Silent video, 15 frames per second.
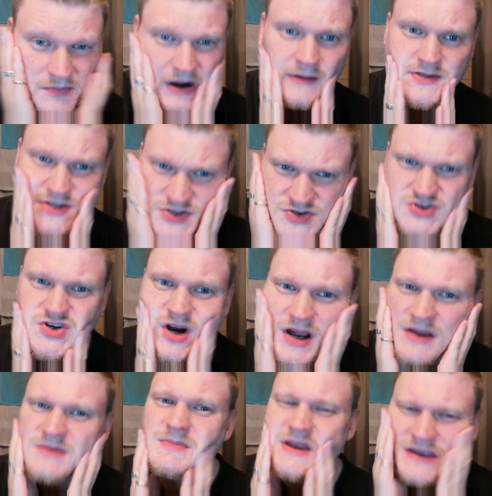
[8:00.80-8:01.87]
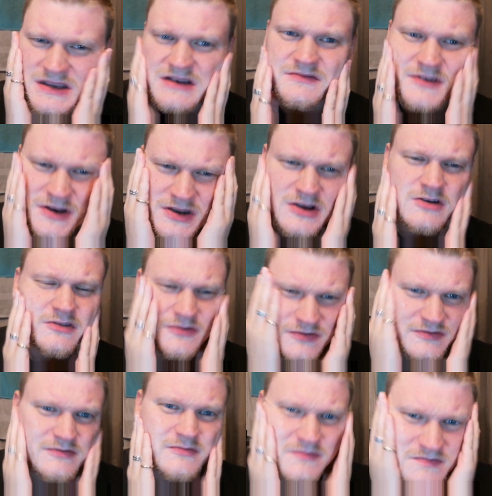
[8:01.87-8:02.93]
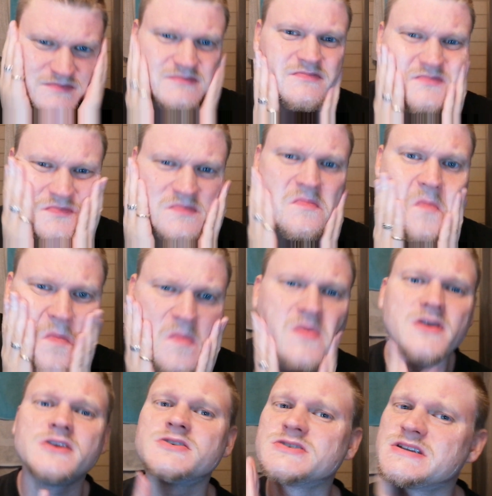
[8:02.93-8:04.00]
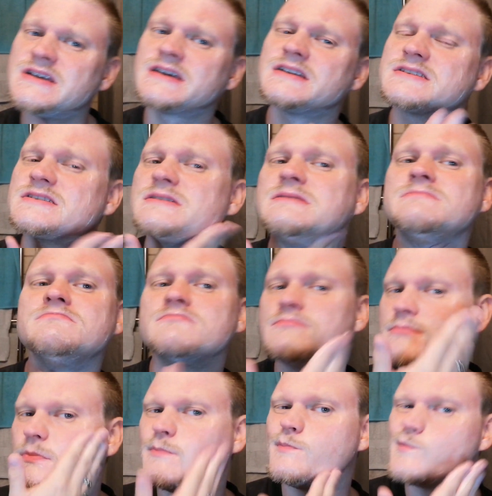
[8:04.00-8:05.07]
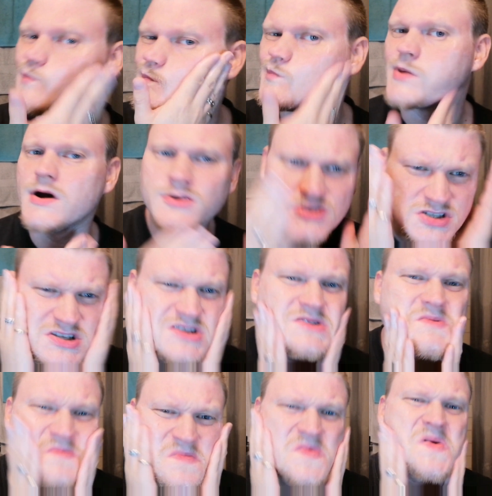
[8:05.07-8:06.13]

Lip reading: Perhaps I should try making a video of using it as a post